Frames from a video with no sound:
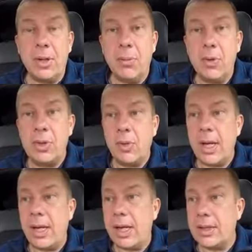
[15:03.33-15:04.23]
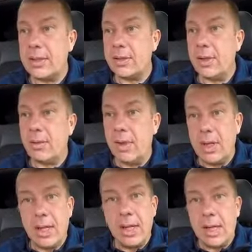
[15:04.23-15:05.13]
on the motorway.
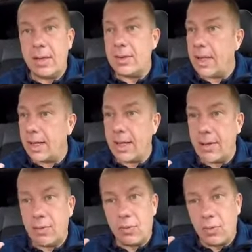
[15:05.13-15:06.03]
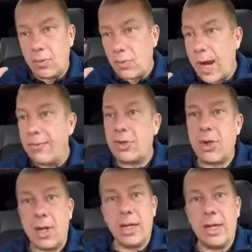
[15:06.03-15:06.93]
It drives
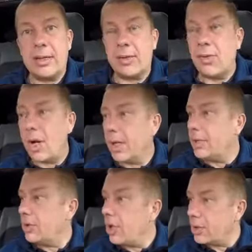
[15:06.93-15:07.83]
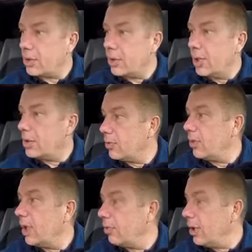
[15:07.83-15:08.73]
solid as a rock. It's
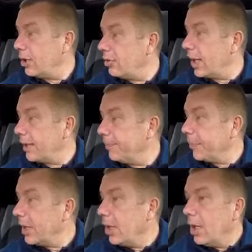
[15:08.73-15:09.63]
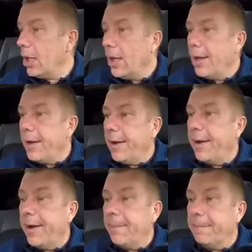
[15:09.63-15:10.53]
really, really great.
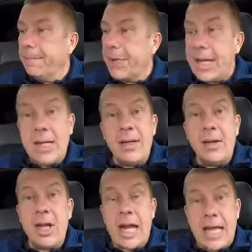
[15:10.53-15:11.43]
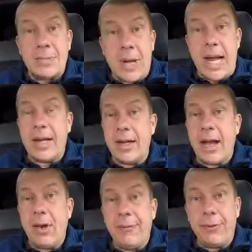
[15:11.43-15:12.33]
But then the last part, and
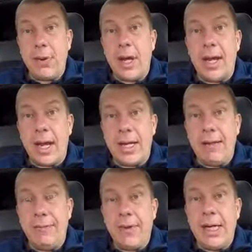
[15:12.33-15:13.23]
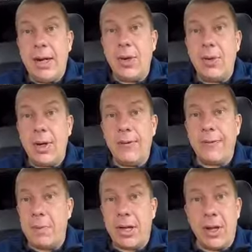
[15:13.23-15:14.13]
now if you're an ID3 owner
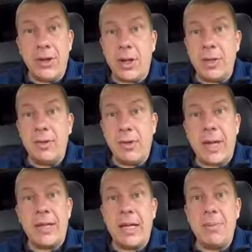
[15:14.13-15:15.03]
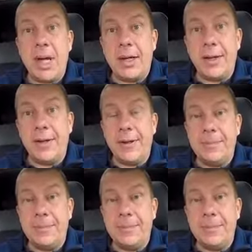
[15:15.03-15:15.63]
from another country than Denmark,